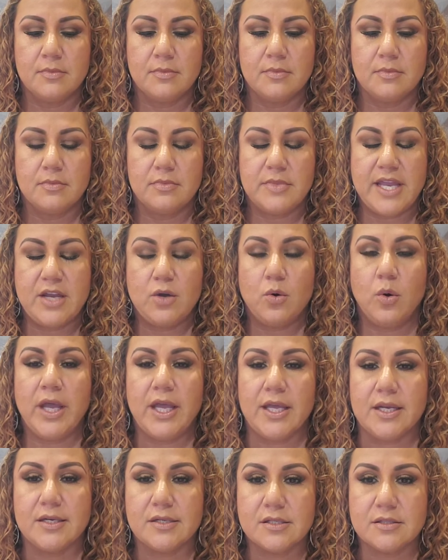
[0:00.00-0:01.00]
they
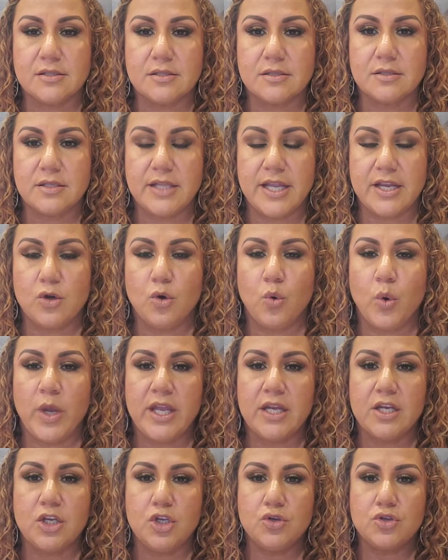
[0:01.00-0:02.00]
quit. They
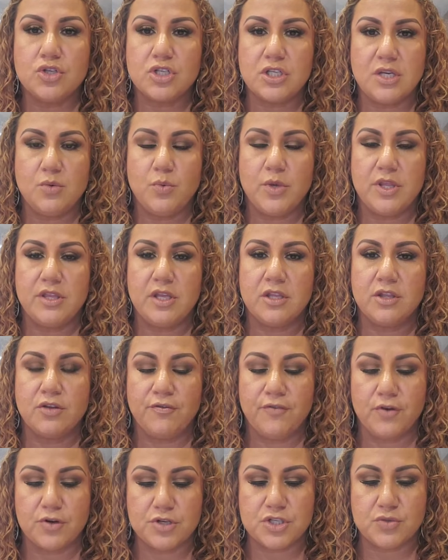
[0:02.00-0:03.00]
quit usually within the
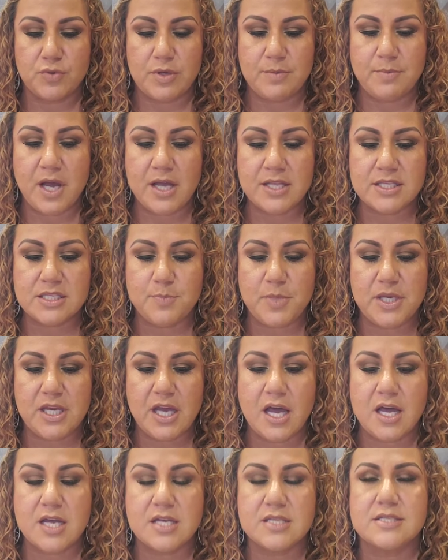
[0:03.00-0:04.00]
first 3 months
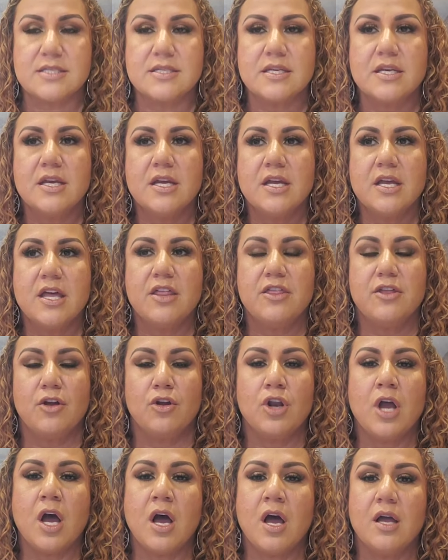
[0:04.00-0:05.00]
because
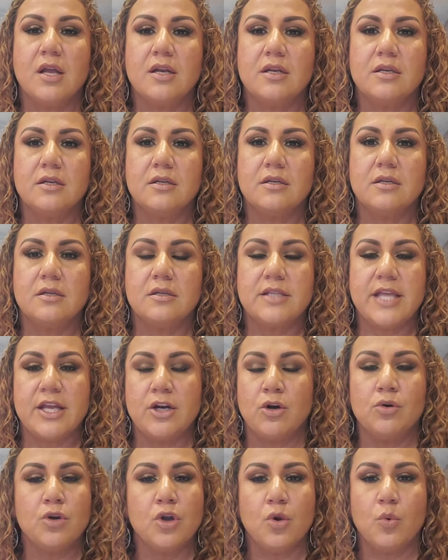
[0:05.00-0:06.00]
they
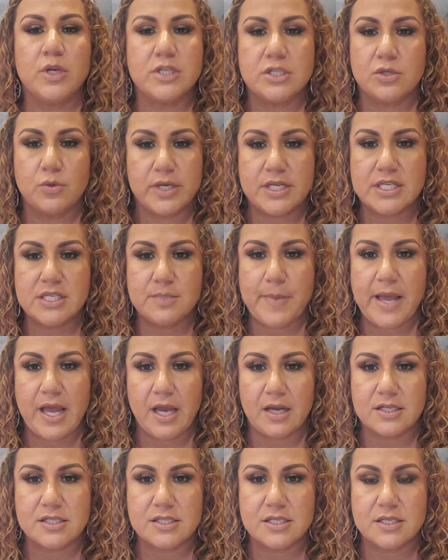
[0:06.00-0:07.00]
don't know what to
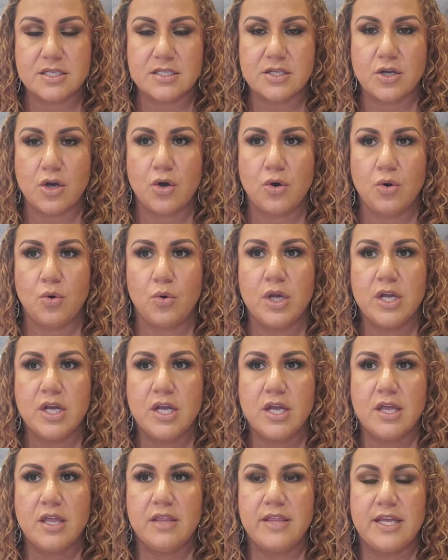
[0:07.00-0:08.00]
expect. So
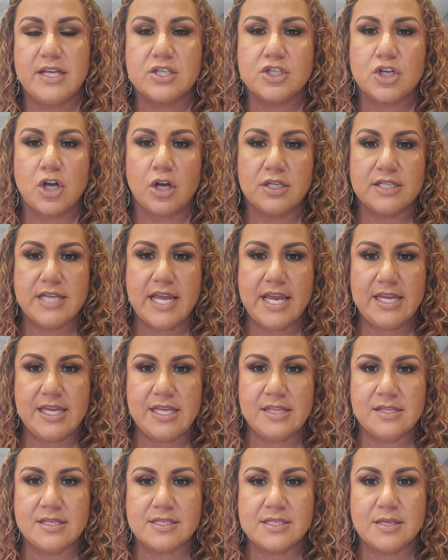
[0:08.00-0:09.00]
they start
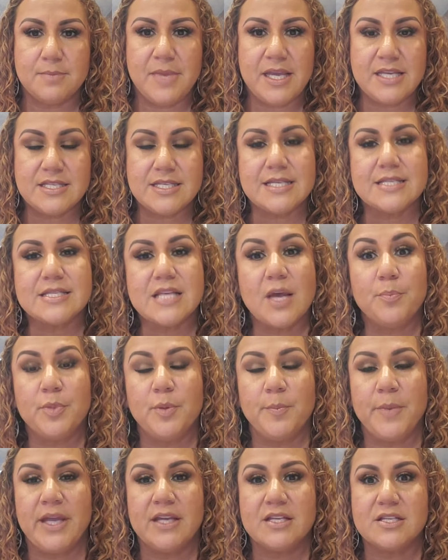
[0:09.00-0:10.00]
taking this amazing
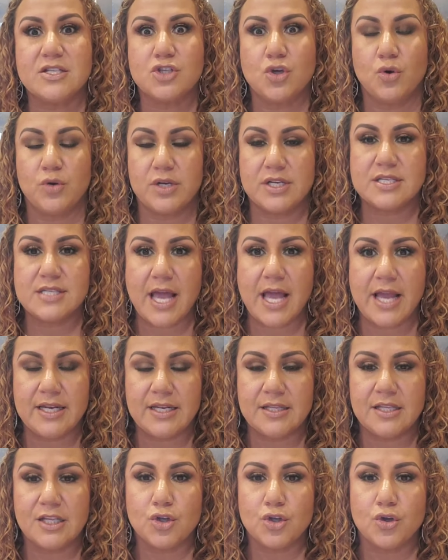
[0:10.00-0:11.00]
supplement, so
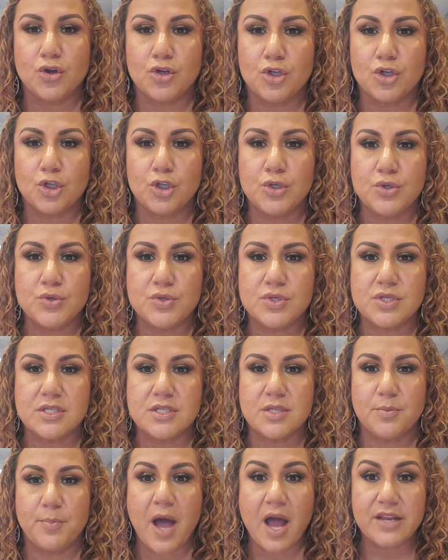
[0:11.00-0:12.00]
excited that they're going to lose
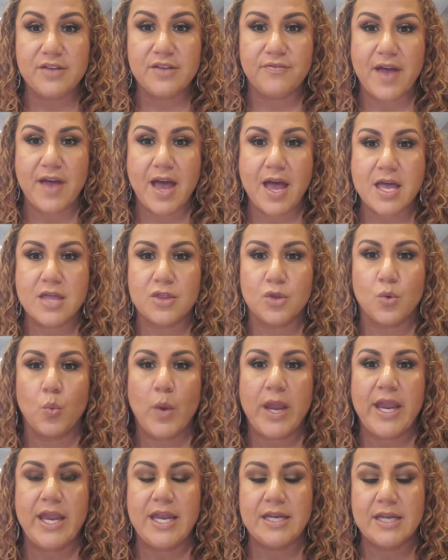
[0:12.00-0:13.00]
the body fat and the
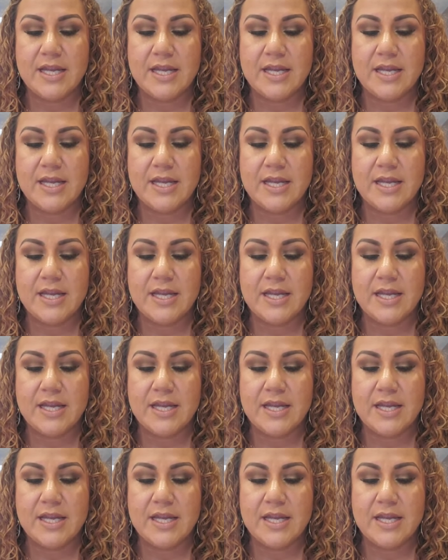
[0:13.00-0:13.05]
weight,